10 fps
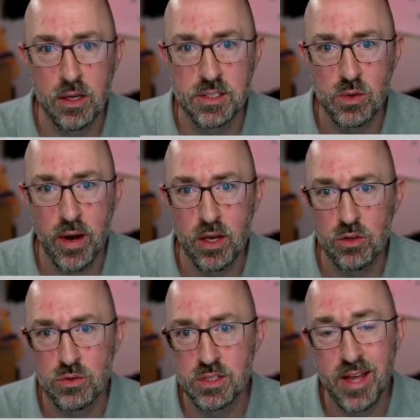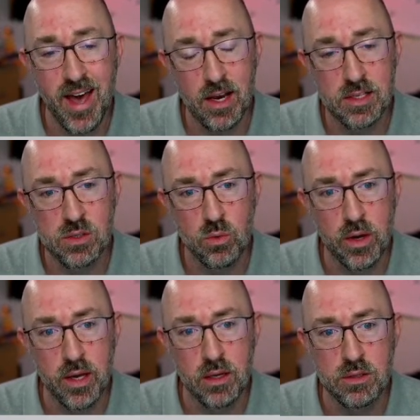And so I can use that as a
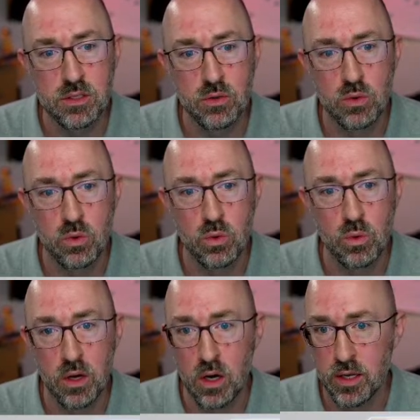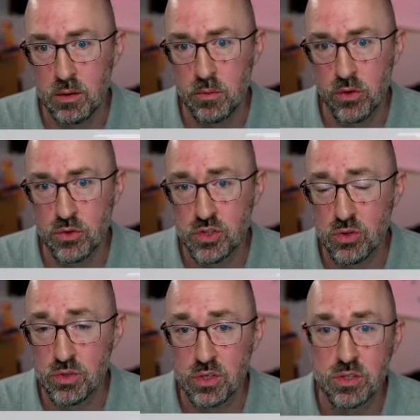way to email those
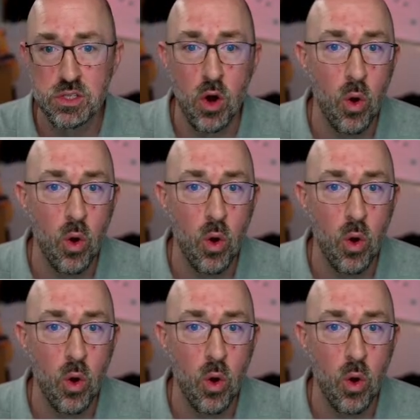users.